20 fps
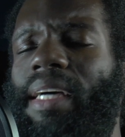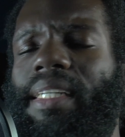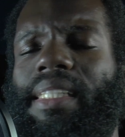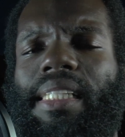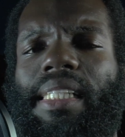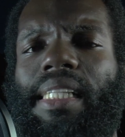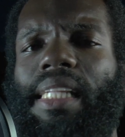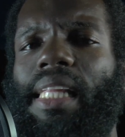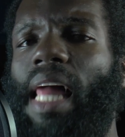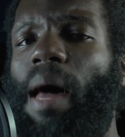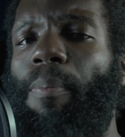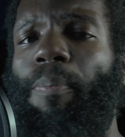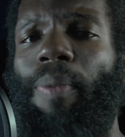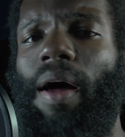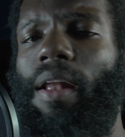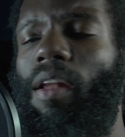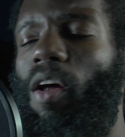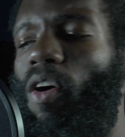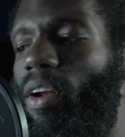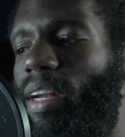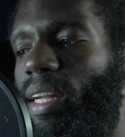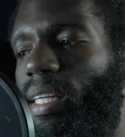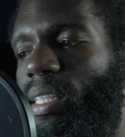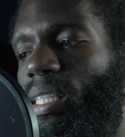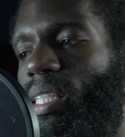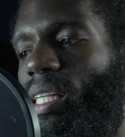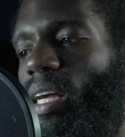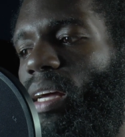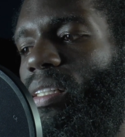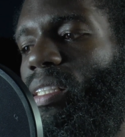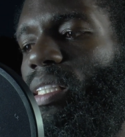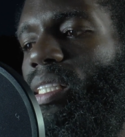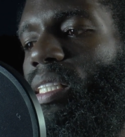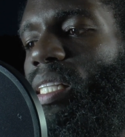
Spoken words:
Slap a long distance